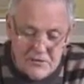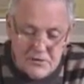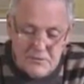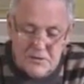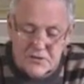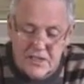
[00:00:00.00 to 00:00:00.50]

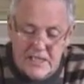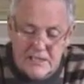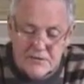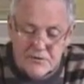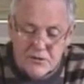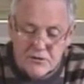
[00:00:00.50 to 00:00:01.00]
From the
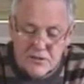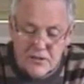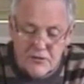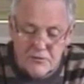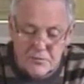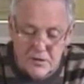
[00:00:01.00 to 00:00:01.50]
state of the
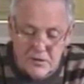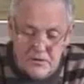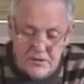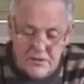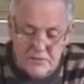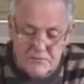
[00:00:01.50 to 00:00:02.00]
uncarved
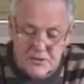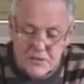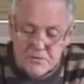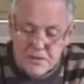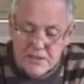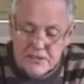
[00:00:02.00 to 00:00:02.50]
block comes
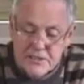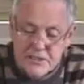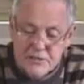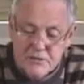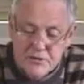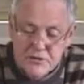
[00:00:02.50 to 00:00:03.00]
the
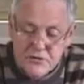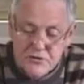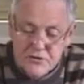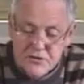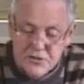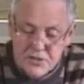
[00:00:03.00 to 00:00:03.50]
ability to enjoy
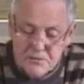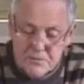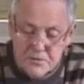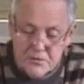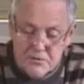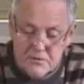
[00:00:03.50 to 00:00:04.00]
the
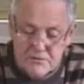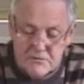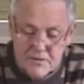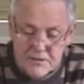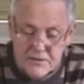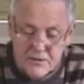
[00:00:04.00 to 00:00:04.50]
simple
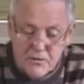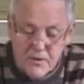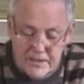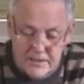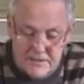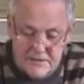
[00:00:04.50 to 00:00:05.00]
and the
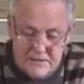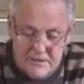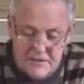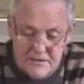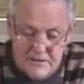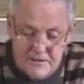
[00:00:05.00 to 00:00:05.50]
quiet,
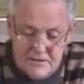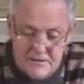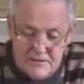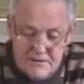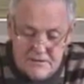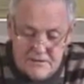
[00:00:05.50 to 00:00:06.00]

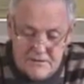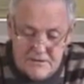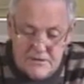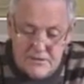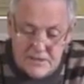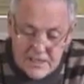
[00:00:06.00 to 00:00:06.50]

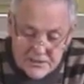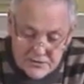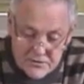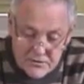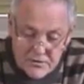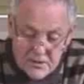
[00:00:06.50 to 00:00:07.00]
the
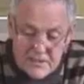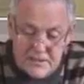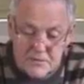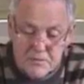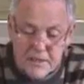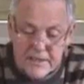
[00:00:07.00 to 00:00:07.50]
natural
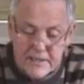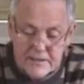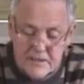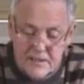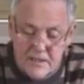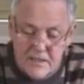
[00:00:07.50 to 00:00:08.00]
and the plain.
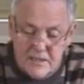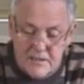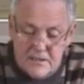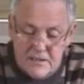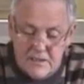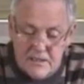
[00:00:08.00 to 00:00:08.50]

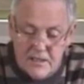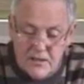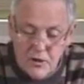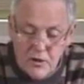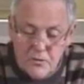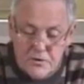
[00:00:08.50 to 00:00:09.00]

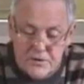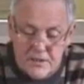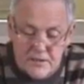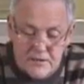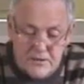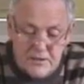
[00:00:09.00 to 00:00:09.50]
Along with
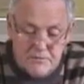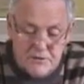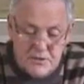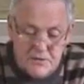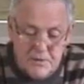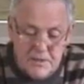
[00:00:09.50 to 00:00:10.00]
that
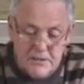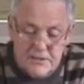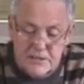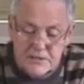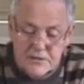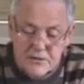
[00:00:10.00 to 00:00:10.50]
comes the
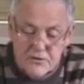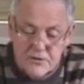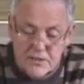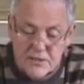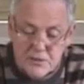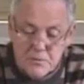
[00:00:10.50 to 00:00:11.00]
ability to
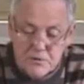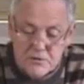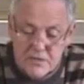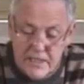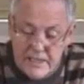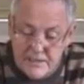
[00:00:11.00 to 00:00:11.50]
do things
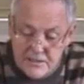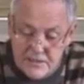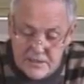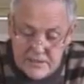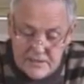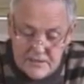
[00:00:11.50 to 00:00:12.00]

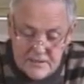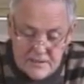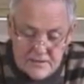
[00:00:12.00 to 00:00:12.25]
spontaneously